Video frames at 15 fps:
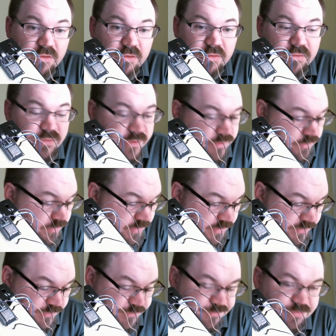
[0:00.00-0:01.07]
Arduino
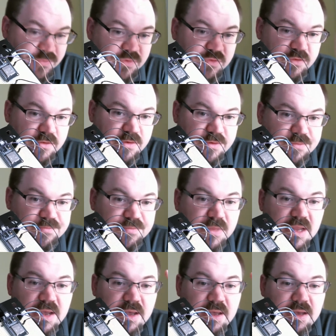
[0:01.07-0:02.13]
does. So
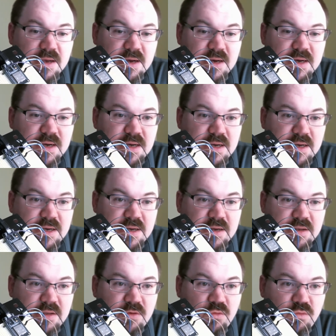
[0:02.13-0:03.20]

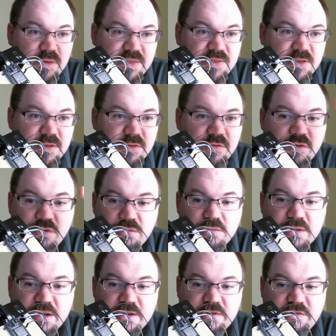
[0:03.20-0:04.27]
within 2
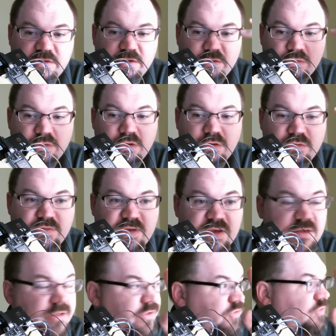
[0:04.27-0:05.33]
nights here in the
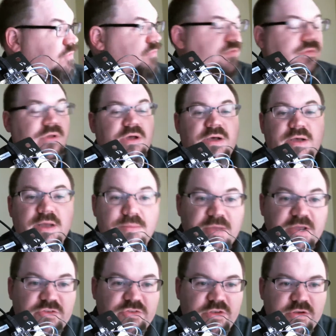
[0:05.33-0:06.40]
hotel, and I'm
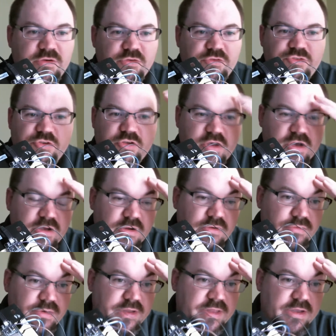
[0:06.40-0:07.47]
actually here in Chicago
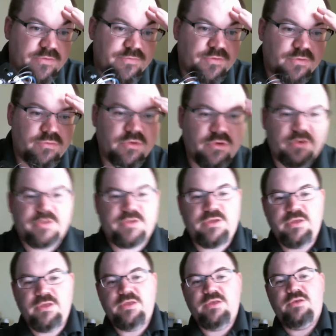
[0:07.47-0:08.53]
right now for work
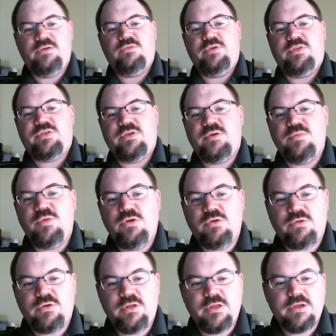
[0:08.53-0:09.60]
with
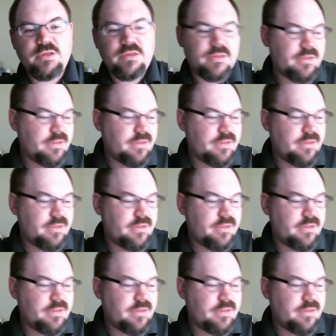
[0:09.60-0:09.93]
Motorola.